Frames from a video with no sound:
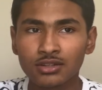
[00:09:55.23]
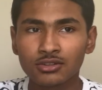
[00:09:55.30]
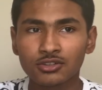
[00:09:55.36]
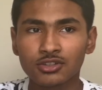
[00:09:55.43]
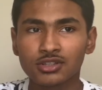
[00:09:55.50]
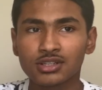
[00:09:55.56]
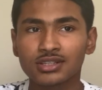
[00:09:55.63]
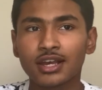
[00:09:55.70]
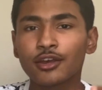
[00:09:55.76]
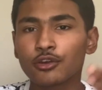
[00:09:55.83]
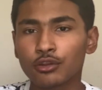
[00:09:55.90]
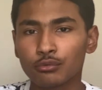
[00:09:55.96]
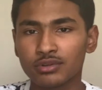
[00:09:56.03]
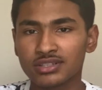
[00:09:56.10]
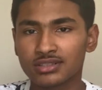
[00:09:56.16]
suggest getting
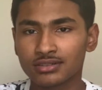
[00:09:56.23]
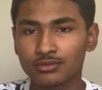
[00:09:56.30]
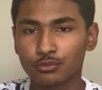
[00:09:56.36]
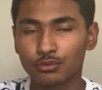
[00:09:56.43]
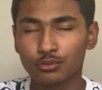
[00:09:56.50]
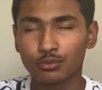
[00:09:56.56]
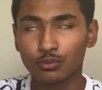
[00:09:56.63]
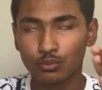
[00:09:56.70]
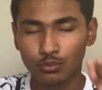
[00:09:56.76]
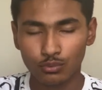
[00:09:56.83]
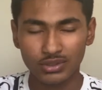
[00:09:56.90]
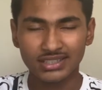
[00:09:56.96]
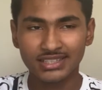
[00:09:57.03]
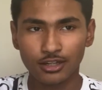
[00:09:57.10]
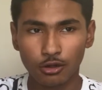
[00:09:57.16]
the re
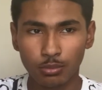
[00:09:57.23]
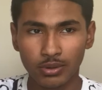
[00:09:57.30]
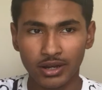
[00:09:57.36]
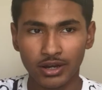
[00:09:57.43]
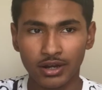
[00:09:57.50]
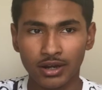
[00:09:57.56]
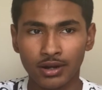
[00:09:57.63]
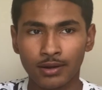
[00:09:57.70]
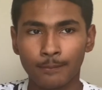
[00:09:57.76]
retail pair,